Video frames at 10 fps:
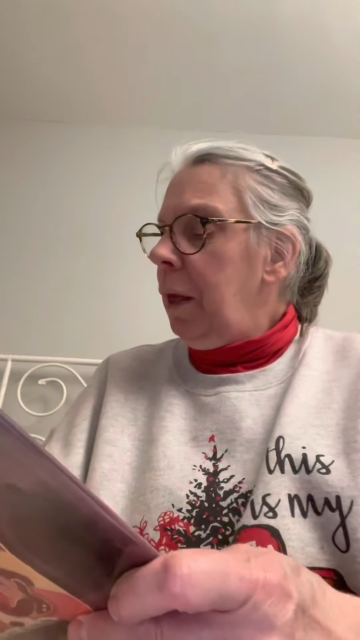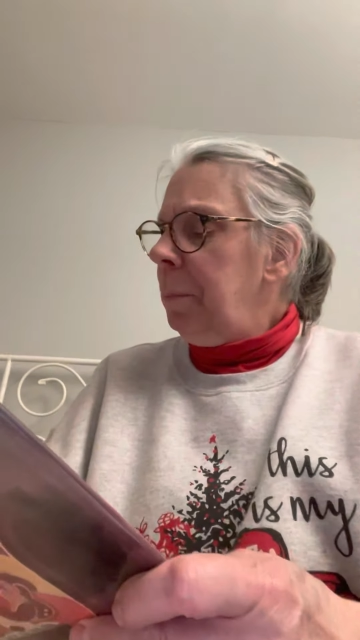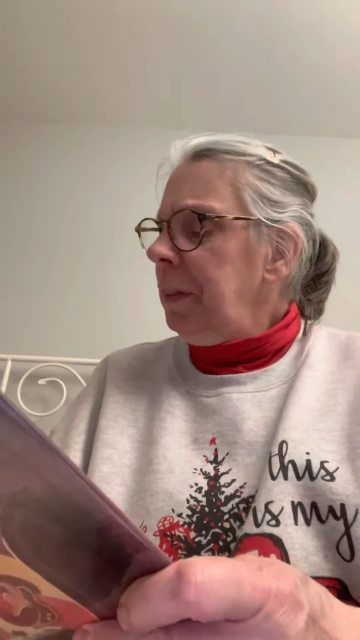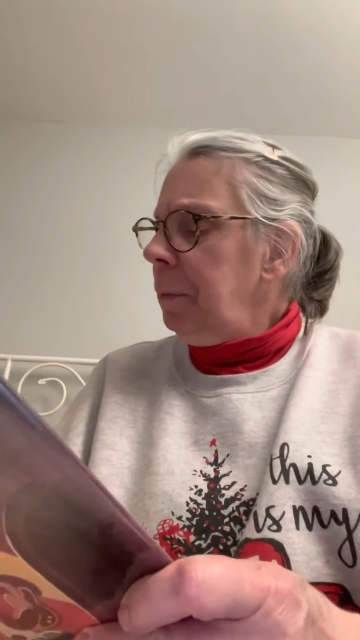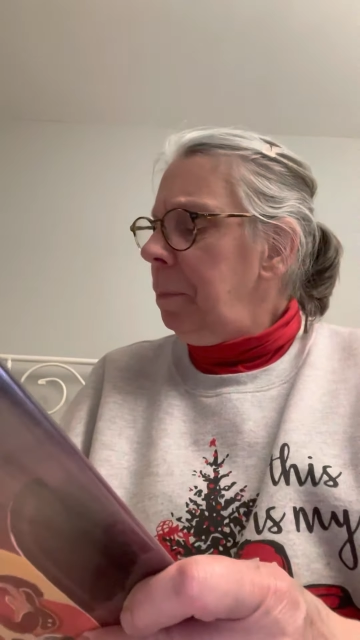
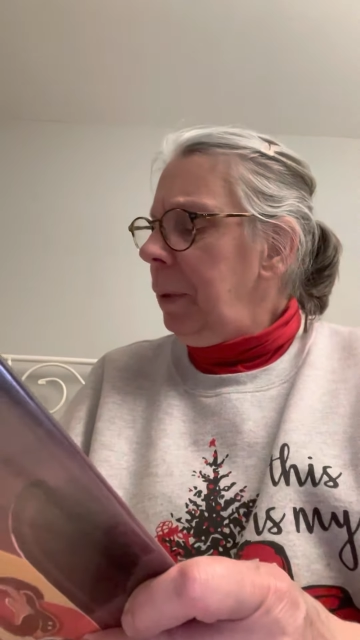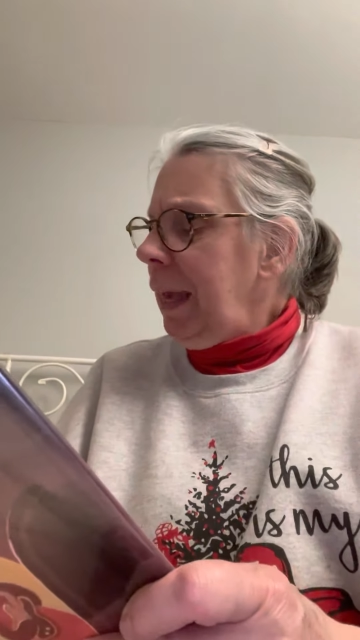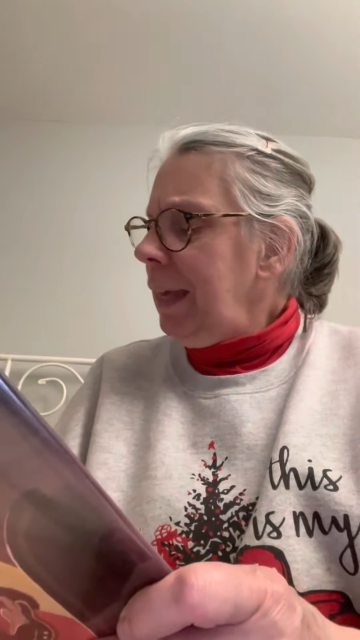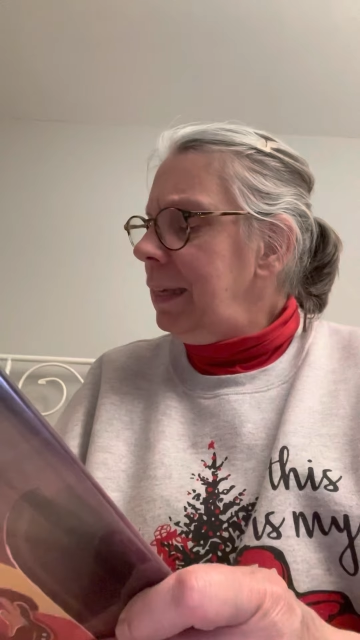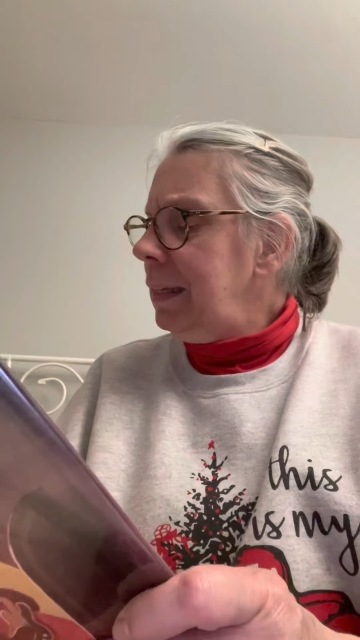but the
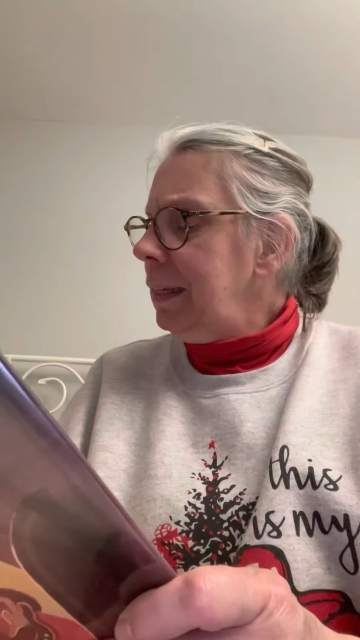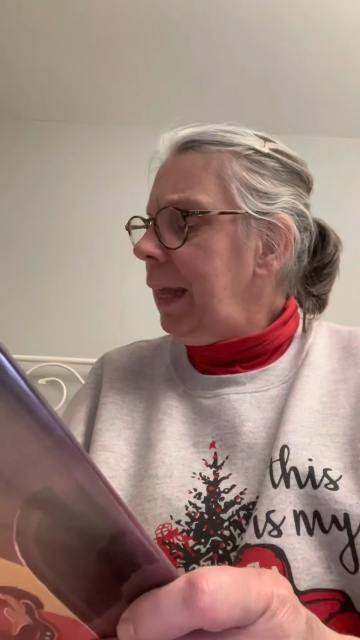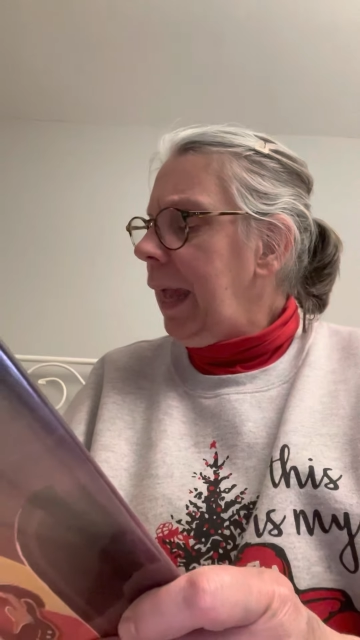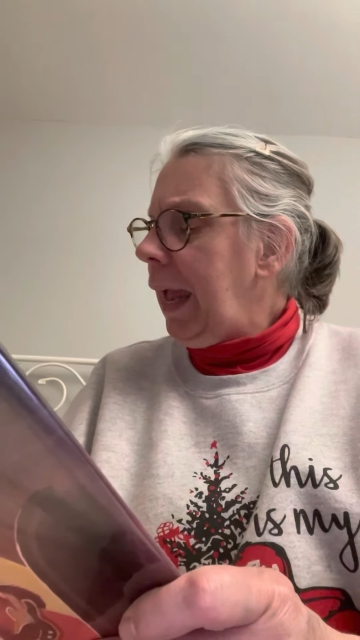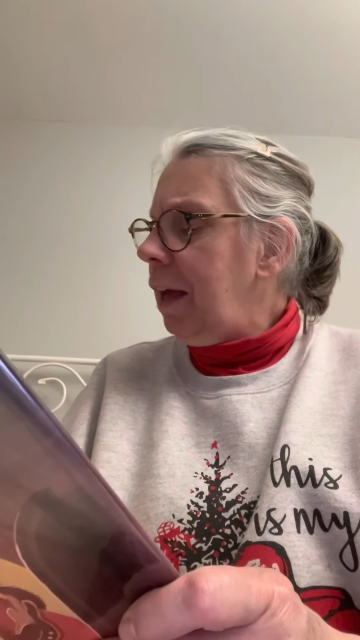band
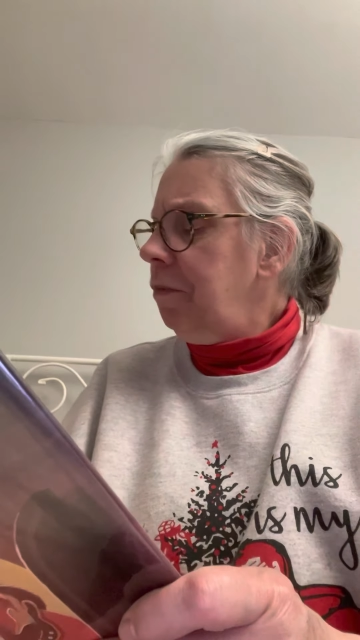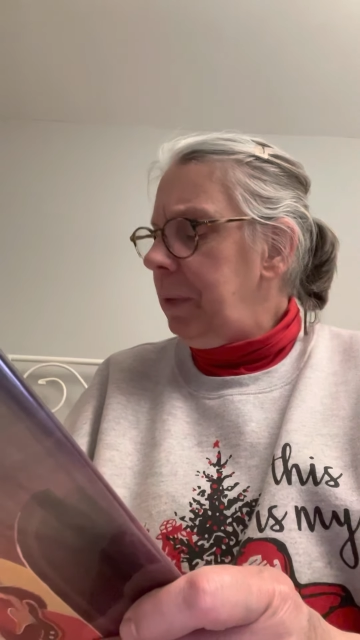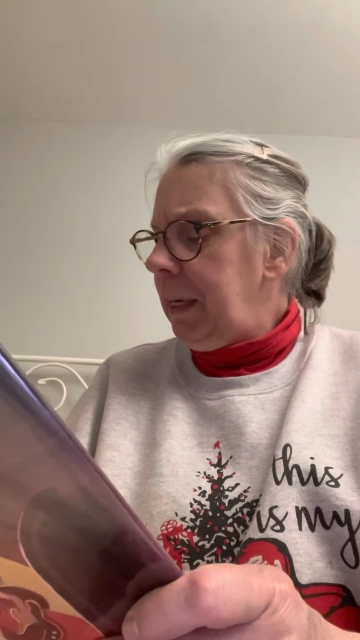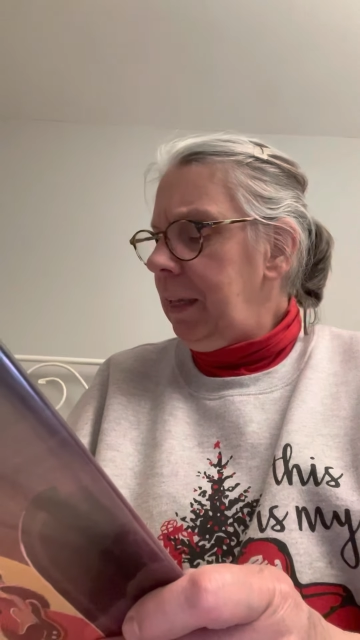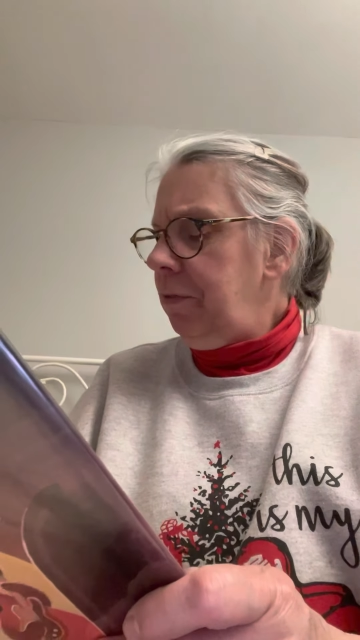didn't have
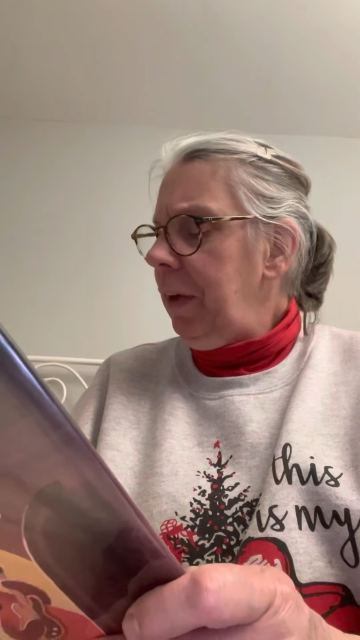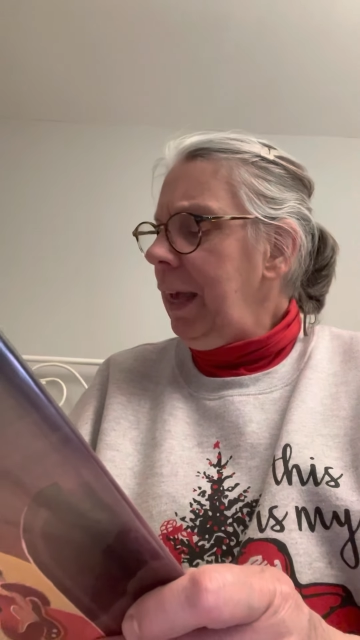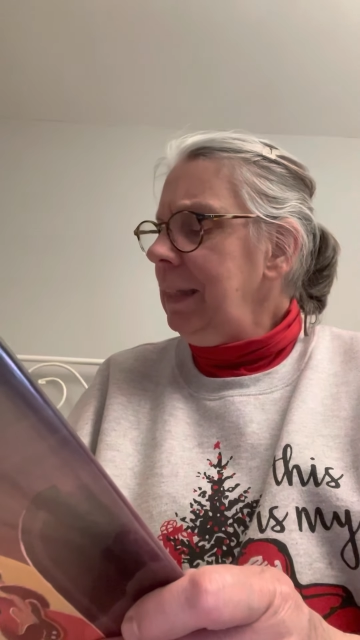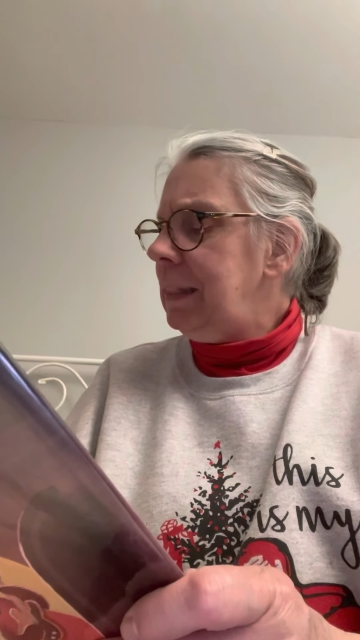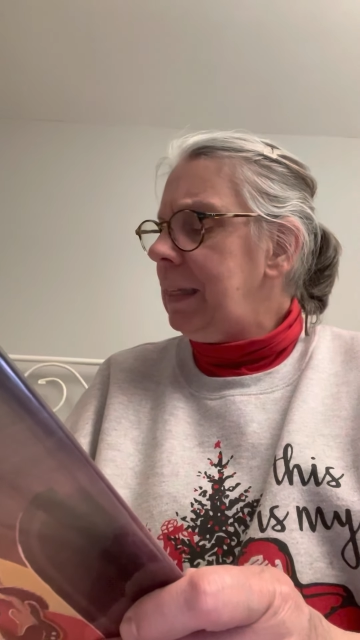many
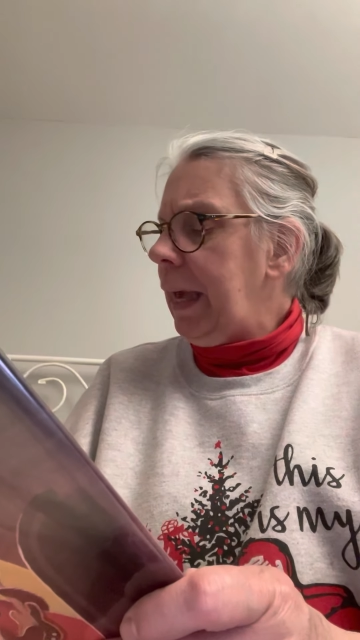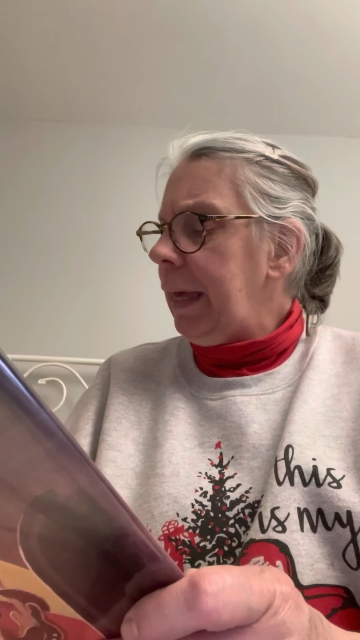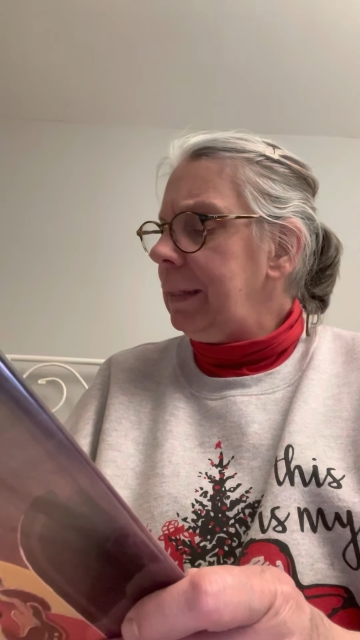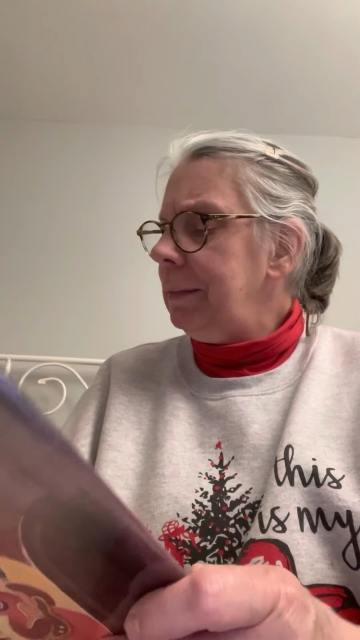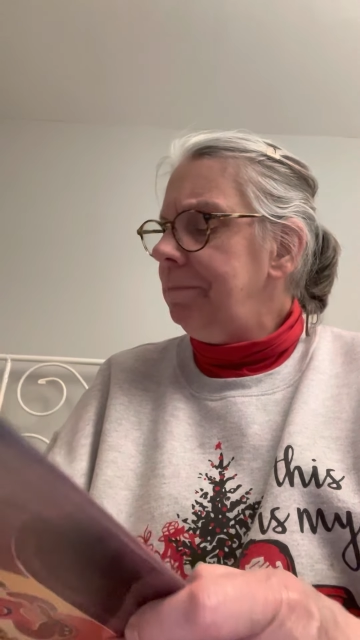fans yet.